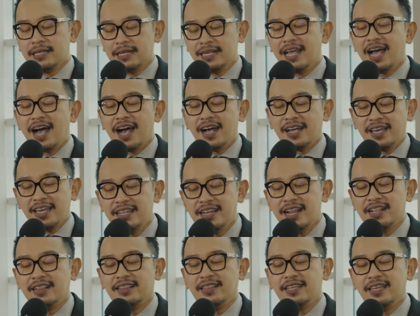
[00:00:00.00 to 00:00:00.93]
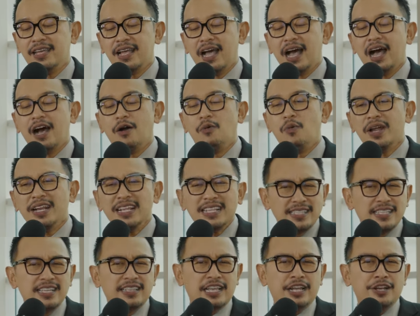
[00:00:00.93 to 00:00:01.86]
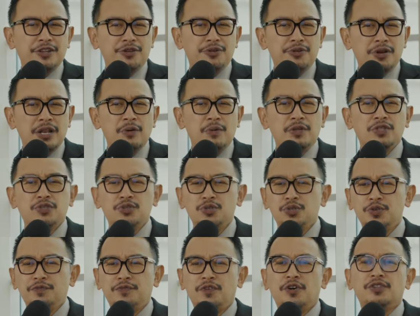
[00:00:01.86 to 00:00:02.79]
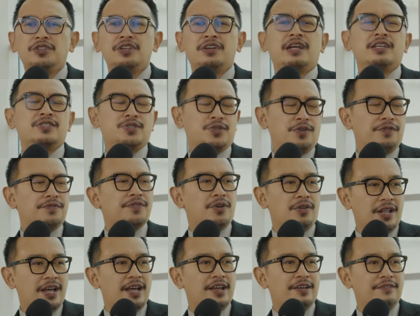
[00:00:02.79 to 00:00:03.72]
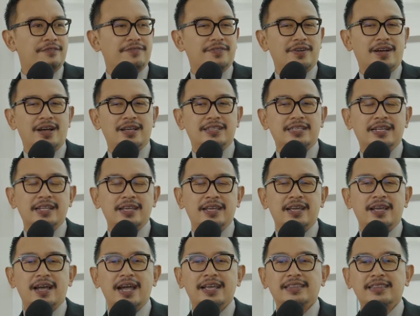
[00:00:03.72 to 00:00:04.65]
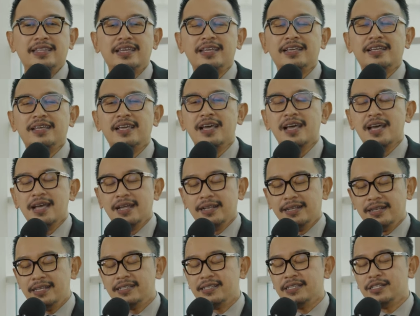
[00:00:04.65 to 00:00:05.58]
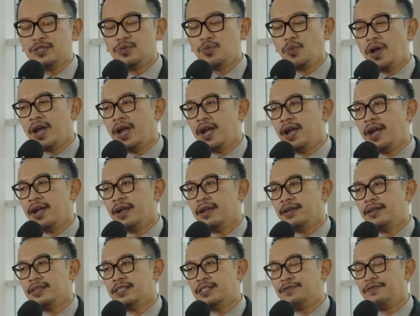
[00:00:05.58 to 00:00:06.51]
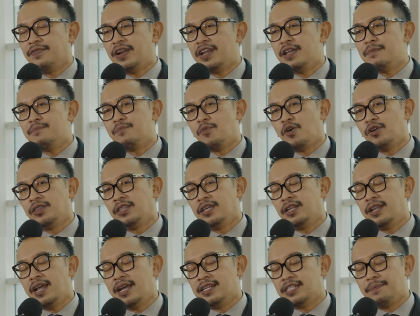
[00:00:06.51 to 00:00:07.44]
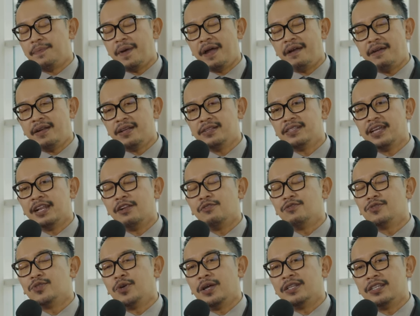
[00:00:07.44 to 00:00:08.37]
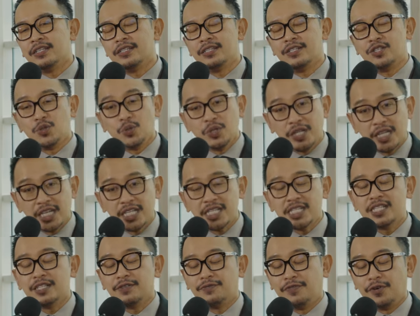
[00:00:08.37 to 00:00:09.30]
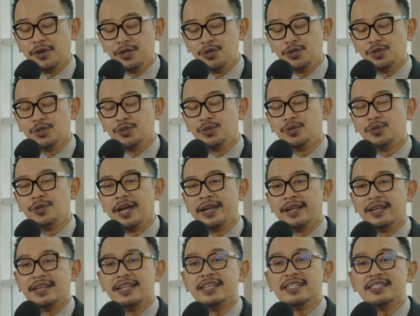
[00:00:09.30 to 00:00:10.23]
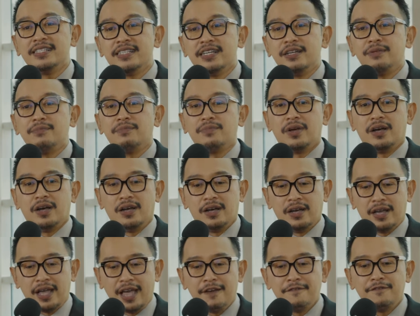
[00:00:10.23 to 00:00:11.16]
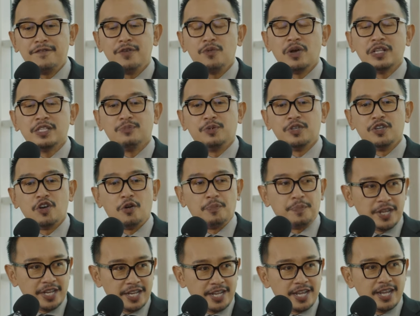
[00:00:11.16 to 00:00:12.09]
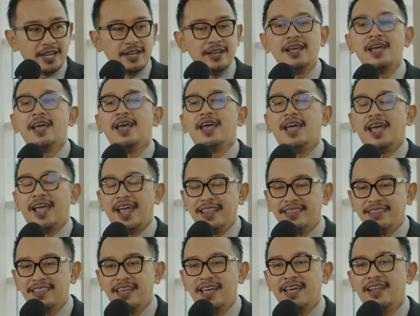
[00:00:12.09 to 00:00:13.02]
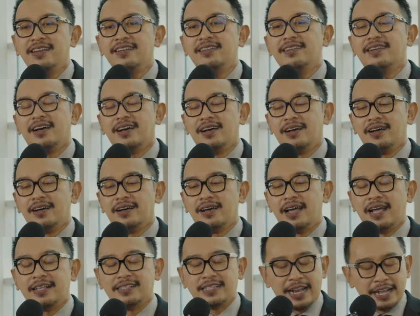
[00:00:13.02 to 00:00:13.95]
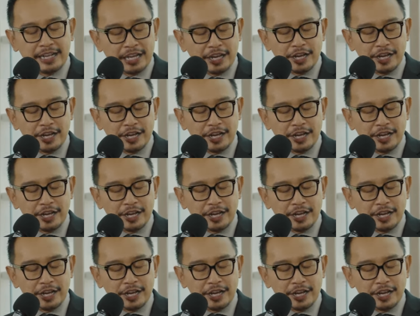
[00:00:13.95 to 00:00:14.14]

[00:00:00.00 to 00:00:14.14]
di akhirnya nanti, what is it that you really want to do for the rest of your life? Jadi, I think this is where it's very important as a parents and also as a students for you to like listen everyone's punya opinion. And then, as an